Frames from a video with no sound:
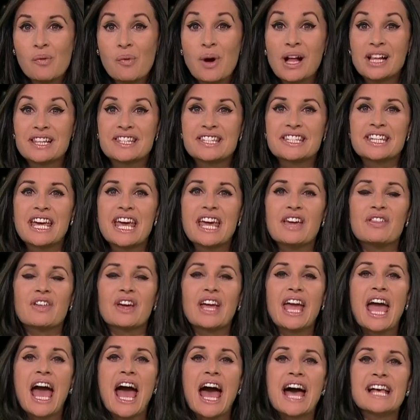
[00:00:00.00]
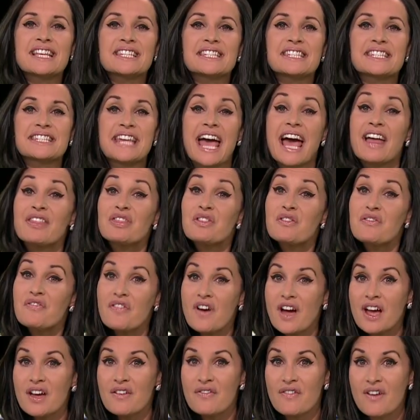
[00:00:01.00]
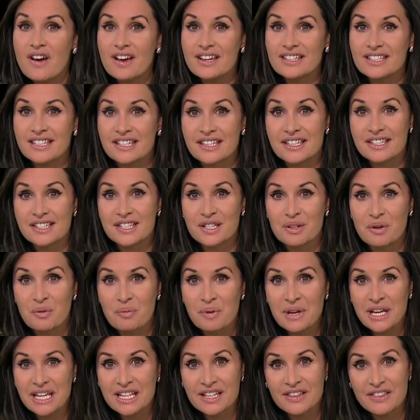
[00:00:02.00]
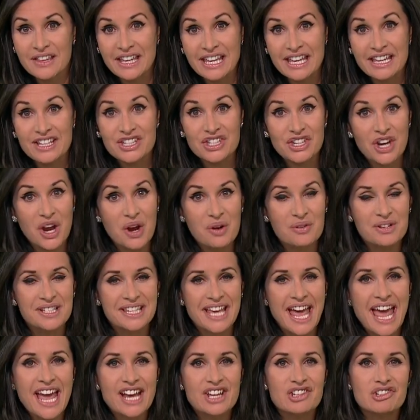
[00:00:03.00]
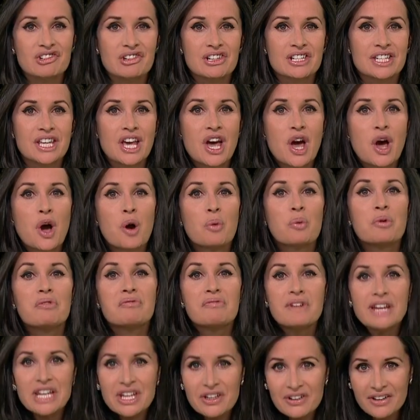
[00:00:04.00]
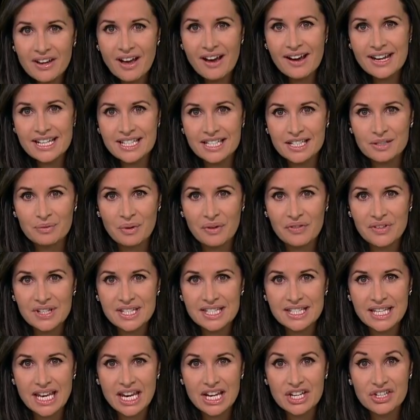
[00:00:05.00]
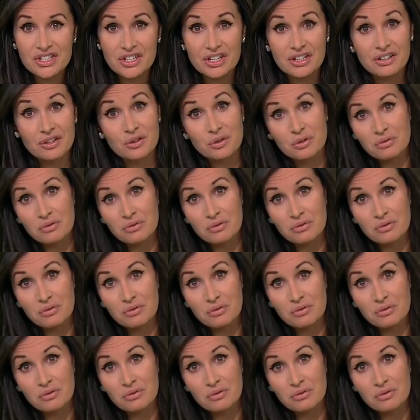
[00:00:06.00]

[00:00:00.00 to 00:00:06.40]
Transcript: Well, today the cast and the firefighters who appeared in the show as extras were reunited when the station,